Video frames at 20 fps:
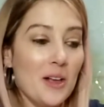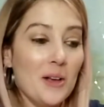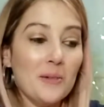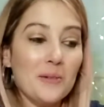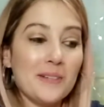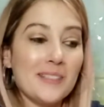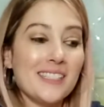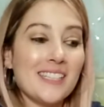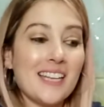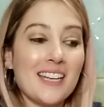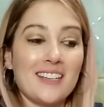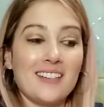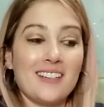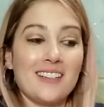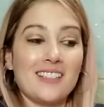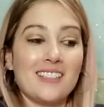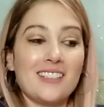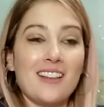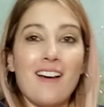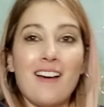We'll set it
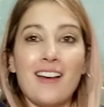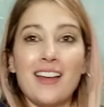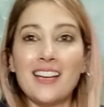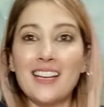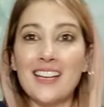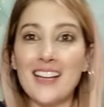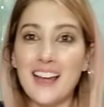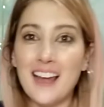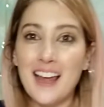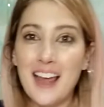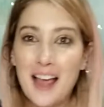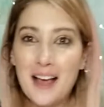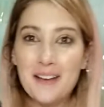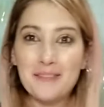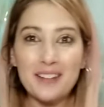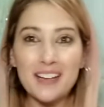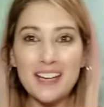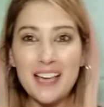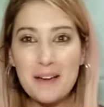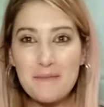aside and
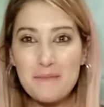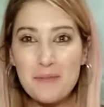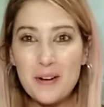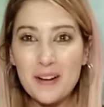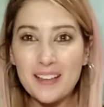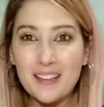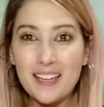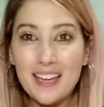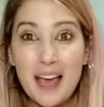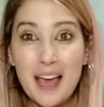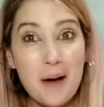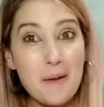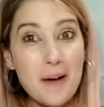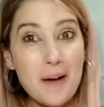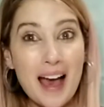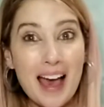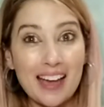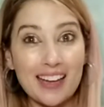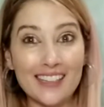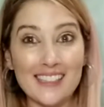we'll get boiling our
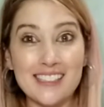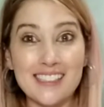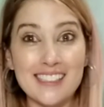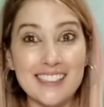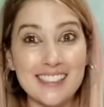wax.